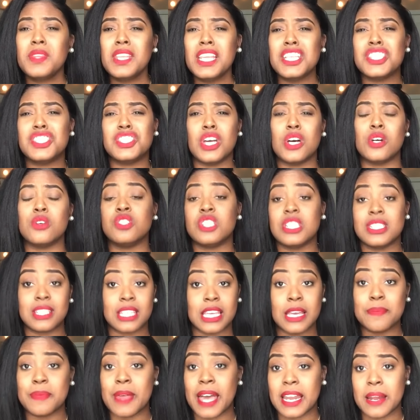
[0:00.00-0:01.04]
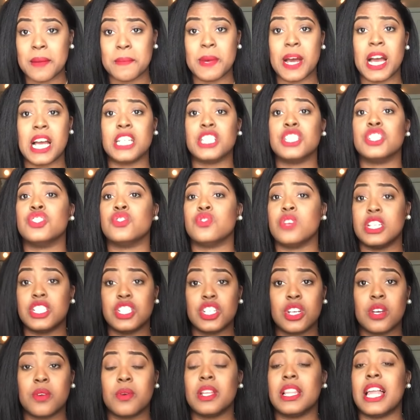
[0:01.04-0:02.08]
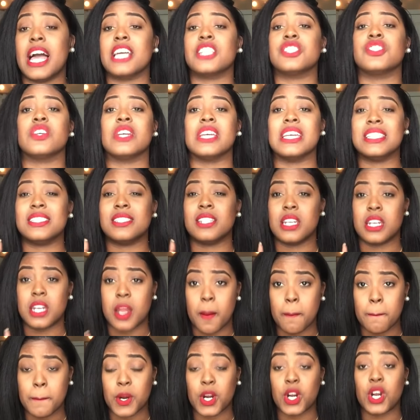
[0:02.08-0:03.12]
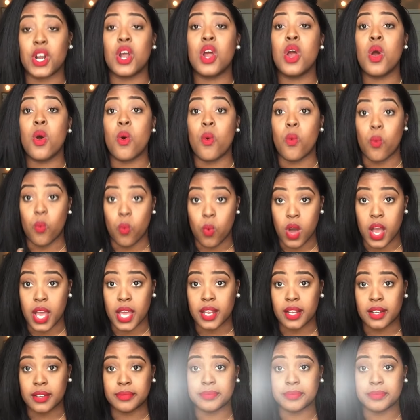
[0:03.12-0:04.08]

So just keep that in mind. Stretching your relaxer is number one.